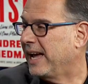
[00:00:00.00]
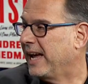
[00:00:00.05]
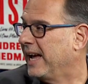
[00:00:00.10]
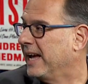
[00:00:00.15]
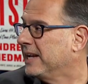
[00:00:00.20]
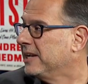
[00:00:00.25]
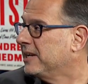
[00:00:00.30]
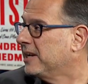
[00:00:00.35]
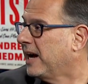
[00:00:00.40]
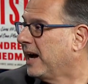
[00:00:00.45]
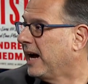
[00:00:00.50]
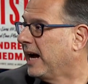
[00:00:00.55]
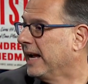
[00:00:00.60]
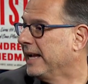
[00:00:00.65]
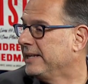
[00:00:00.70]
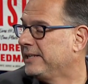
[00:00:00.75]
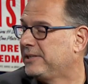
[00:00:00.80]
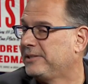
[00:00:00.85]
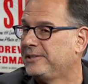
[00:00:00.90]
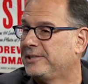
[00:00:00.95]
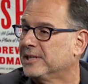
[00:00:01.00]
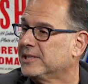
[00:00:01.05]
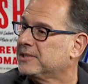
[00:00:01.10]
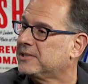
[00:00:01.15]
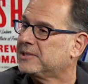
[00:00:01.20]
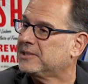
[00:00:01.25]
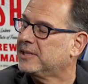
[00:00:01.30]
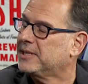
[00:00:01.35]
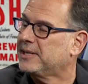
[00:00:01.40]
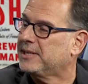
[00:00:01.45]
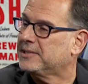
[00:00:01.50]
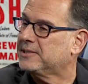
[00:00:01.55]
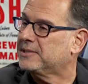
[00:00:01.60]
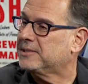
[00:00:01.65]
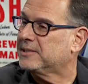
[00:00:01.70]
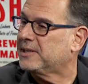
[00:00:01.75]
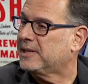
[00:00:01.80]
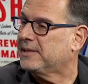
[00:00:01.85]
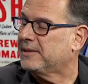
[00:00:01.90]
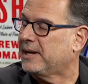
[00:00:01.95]
And I just think
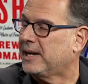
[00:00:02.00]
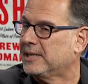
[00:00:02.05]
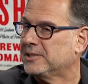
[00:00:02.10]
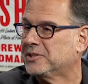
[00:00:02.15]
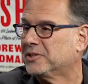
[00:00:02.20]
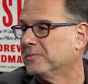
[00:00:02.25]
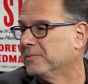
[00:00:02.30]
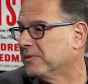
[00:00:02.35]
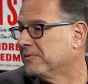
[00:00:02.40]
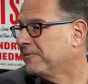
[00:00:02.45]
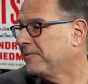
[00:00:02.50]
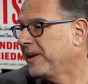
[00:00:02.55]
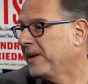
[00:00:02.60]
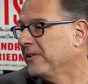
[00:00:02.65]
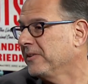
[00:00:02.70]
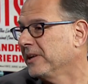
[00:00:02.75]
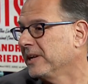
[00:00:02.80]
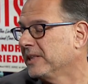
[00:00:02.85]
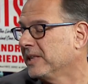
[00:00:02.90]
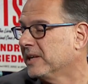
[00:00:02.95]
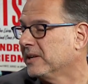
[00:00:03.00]
it's a customer failing